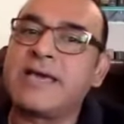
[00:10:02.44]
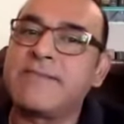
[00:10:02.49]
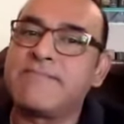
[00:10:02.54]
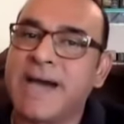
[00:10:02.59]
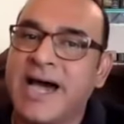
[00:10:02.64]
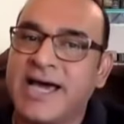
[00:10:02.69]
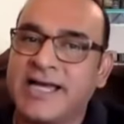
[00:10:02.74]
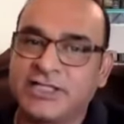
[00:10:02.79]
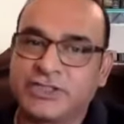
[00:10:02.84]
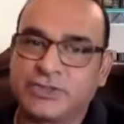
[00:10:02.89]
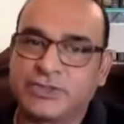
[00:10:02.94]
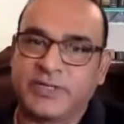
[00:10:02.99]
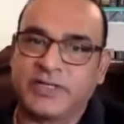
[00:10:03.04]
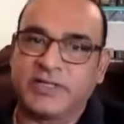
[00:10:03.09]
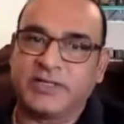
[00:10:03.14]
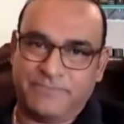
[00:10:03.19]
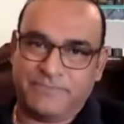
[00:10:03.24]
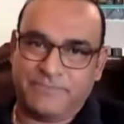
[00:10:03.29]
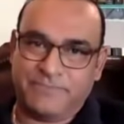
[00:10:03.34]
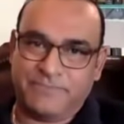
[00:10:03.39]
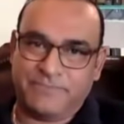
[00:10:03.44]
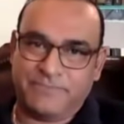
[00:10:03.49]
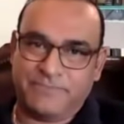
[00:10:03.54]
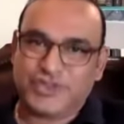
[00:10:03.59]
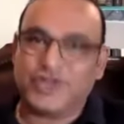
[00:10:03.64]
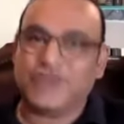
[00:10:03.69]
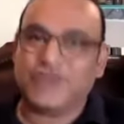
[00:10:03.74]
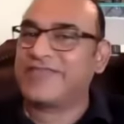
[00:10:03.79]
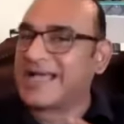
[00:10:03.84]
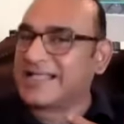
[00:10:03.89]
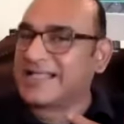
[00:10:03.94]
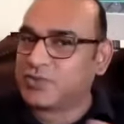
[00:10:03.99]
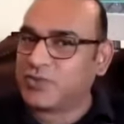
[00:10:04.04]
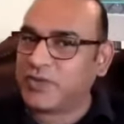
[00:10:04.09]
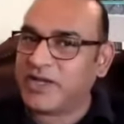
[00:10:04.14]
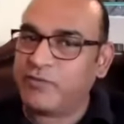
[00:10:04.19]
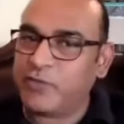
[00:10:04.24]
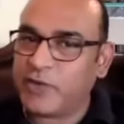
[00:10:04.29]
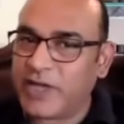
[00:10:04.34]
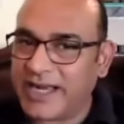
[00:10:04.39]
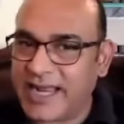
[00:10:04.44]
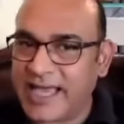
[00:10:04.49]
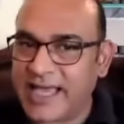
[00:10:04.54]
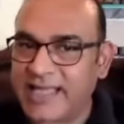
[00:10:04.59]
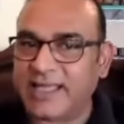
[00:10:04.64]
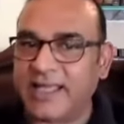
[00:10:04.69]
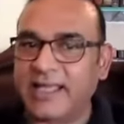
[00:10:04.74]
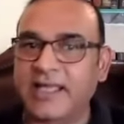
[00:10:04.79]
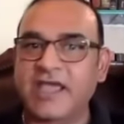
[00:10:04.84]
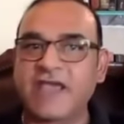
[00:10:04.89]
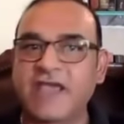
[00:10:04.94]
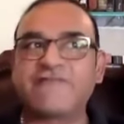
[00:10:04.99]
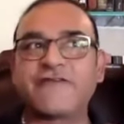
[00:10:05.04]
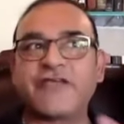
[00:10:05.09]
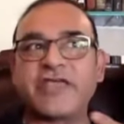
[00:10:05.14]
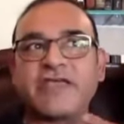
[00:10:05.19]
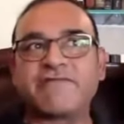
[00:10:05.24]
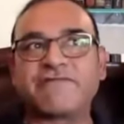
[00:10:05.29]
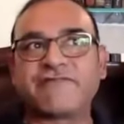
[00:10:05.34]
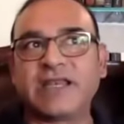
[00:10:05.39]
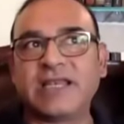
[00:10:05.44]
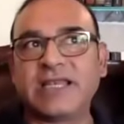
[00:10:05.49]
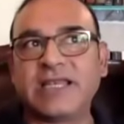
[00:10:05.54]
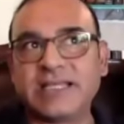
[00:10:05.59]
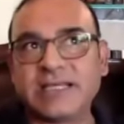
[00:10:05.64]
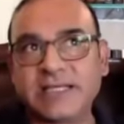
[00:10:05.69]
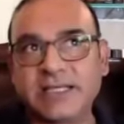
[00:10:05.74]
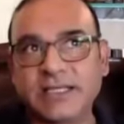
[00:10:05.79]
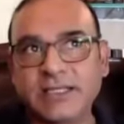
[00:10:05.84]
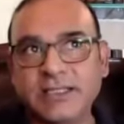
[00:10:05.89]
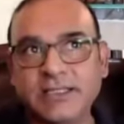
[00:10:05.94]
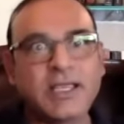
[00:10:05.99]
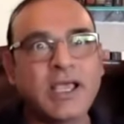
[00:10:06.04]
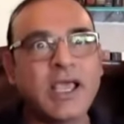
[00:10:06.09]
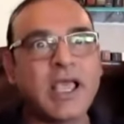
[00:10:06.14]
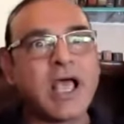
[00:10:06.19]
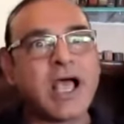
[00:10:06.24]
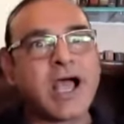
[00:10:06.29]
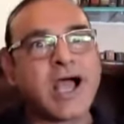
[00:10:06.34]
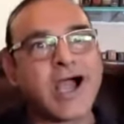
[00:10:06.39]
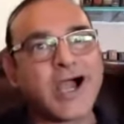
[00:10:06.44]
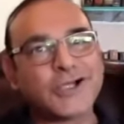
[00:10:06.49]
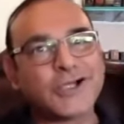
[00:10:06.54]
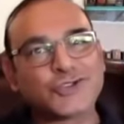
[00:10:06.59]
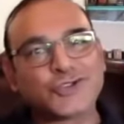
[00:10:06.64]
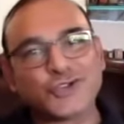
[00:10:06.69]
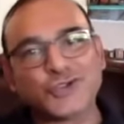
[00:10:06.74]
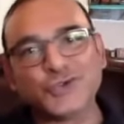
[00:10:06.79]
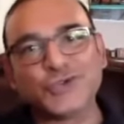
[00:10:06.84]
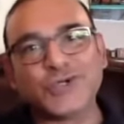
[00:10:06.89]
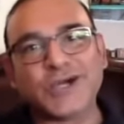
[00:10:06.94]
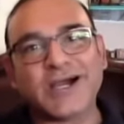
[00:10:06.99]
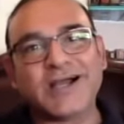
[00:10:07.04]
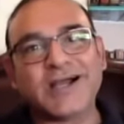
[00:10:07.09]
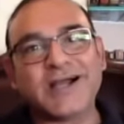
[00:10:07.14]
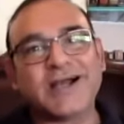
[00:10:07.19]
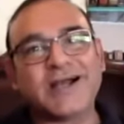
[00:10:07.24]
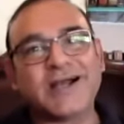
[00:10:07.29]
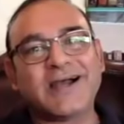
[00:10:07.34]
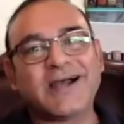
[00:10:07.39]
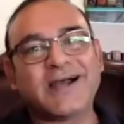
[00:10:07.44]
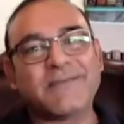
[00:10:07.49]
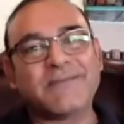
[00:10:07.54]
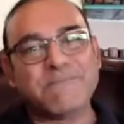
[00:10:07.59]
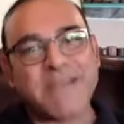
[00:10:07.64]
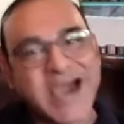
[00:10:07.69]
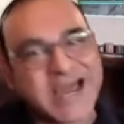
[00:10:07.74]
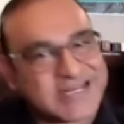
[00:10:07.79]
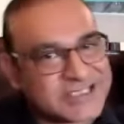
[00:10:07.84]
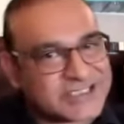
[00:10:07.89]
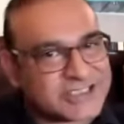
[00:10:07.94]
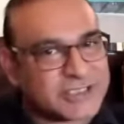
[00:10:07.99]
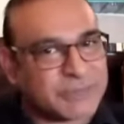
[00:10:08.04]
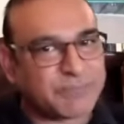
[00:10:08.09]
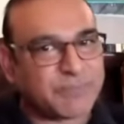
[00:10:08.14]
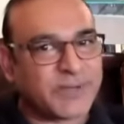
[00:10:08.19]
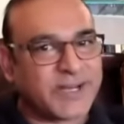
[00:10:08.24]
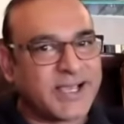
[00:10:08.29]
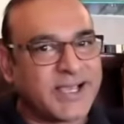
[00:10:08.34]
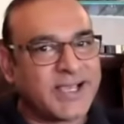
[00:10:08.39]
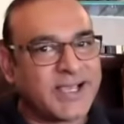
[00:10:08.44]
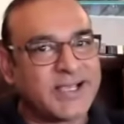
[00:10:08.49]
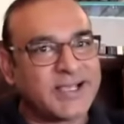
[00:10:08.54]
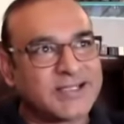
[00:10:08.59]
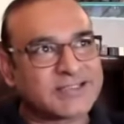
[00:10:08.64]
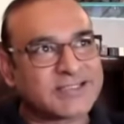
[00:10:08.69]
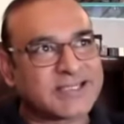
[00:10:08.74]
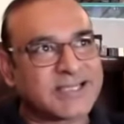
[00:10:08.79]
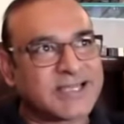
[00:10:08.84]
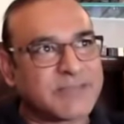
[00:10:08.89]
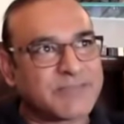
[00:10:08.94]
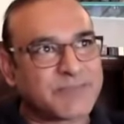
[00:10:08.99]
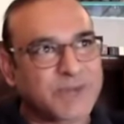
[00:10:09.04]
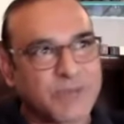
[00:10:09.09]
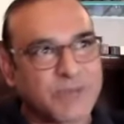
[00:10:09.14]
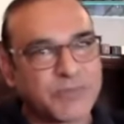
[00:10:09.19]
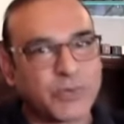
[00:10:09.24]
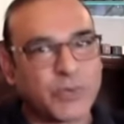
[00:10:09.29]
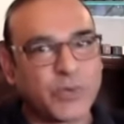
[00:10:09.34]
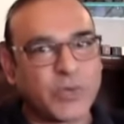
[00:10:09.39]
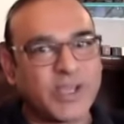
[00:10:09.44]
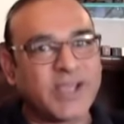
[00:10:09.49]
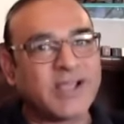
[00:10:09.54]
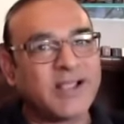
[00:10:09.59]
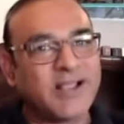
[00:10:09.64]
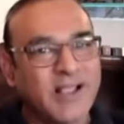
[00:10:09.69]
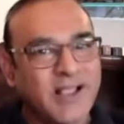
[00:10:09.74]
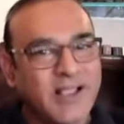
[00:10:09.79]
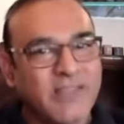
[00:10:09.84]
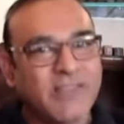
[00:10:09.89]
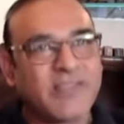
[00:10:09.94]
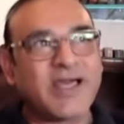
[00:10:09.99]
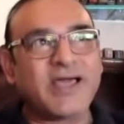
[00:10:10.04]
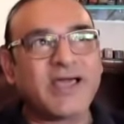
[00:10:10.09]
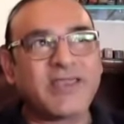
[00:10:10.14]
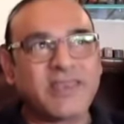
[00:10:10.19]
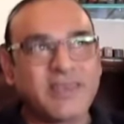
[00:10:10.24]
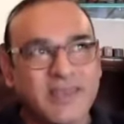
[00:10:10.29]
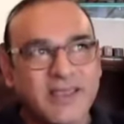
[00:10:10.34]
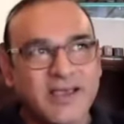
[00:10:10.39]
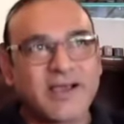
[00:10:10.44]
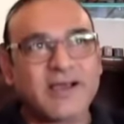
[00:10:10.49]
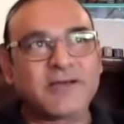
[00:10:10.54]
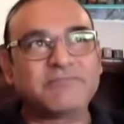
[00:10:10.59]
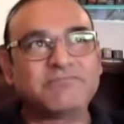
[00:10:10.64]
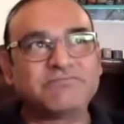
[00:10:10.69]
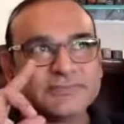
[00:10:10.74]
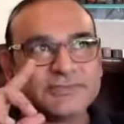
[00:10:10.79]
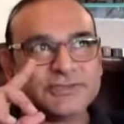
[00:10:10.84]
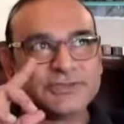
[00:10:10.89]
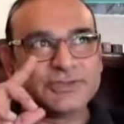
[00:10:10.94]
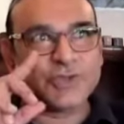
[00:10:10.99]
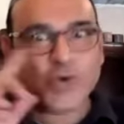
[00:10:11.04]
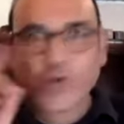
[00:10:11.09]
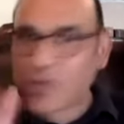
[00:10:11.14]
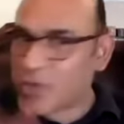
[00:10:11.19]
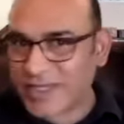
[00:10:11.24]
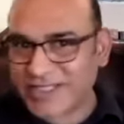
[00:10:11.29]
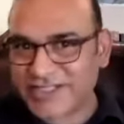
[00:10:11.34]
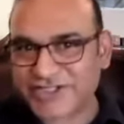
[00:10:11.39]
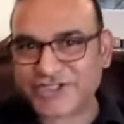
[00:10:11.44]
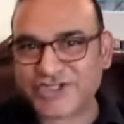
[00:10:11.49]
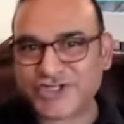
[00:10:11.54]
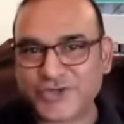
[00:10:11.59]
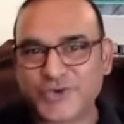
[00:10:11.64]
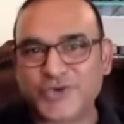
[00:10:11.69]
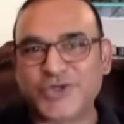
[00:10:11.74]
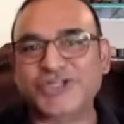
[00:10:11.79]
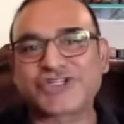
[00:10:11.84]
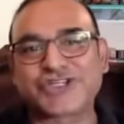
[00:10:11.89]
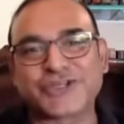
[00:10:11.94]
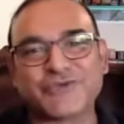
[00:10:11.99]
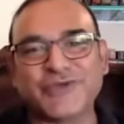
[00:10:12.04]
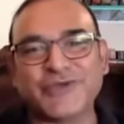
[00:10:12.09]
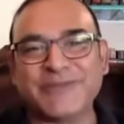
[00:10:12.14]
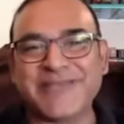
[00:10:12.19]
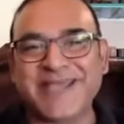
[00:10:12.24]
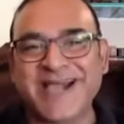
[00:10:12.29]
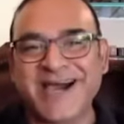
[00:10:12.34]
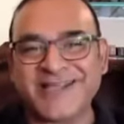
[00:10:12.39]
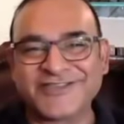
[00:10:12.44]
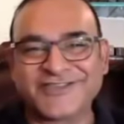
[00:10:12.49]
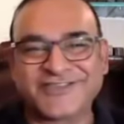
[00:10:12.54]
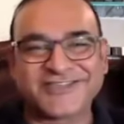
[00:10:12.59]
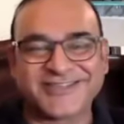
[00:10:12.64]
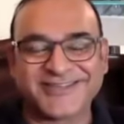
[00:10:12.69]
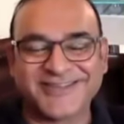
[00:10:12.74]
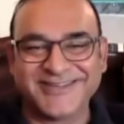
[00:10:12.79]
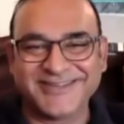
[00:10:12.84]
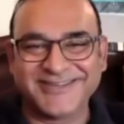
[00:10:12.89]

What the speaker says: management. So that's where we are lacking. If we learn how to manage the players in a proper way, then your question will be answered.